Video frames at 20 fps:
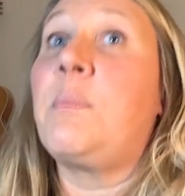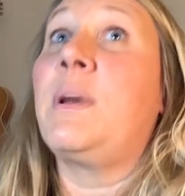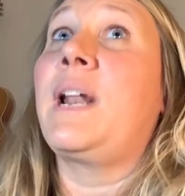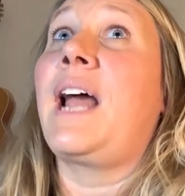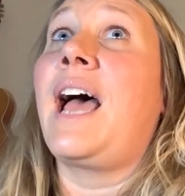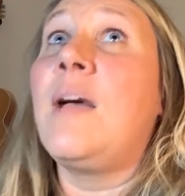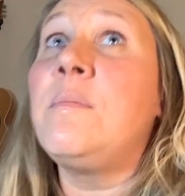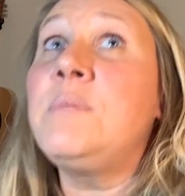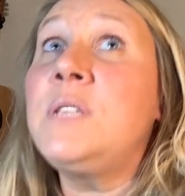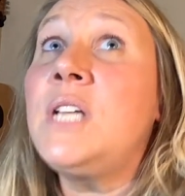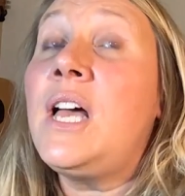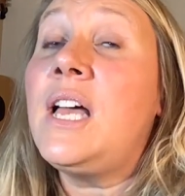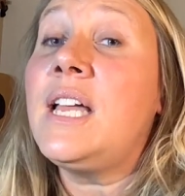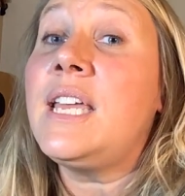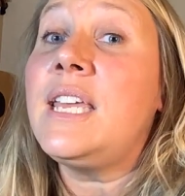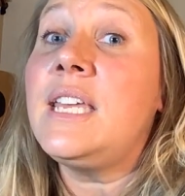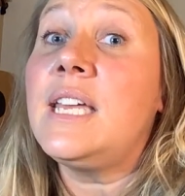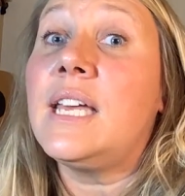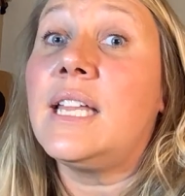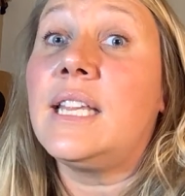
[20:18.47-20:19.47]
but I'm
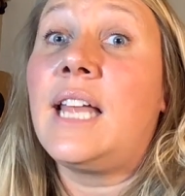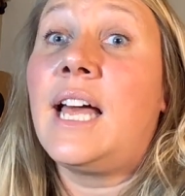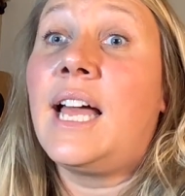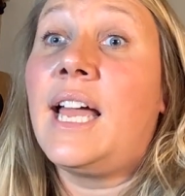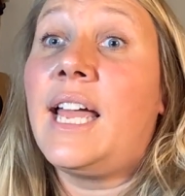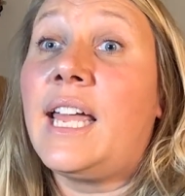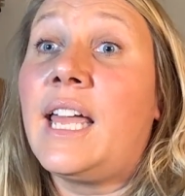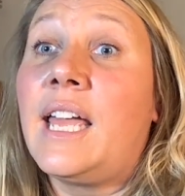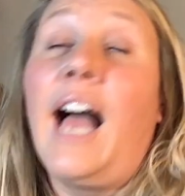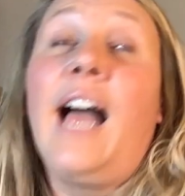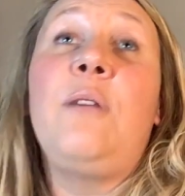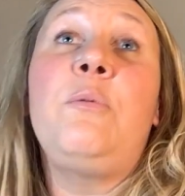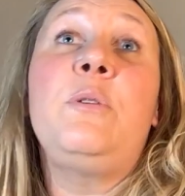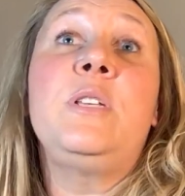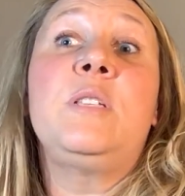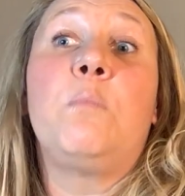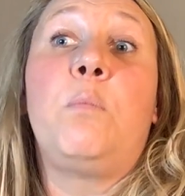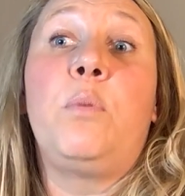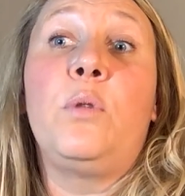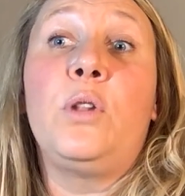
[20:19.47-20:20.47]
talking like I
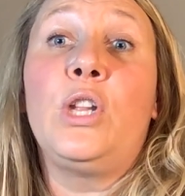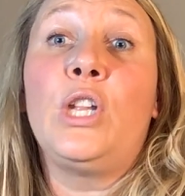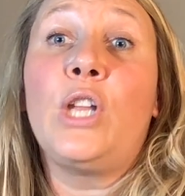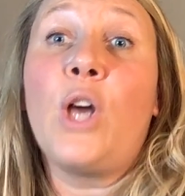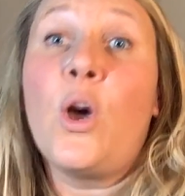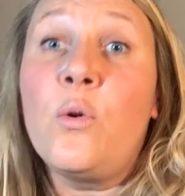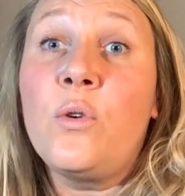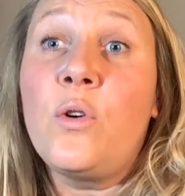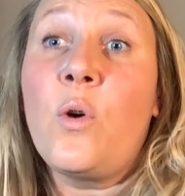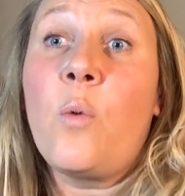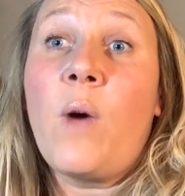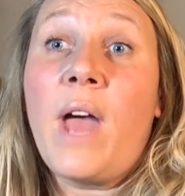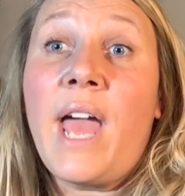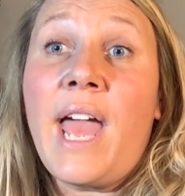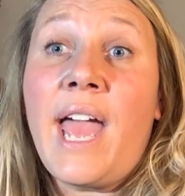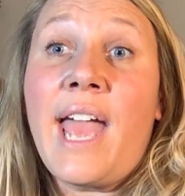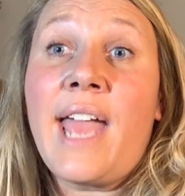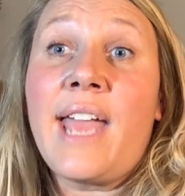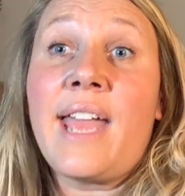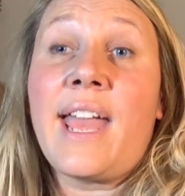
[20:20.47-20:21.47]
was blown
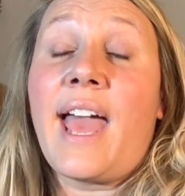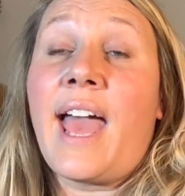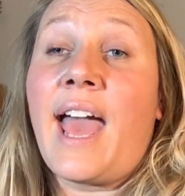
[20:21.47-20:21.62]
away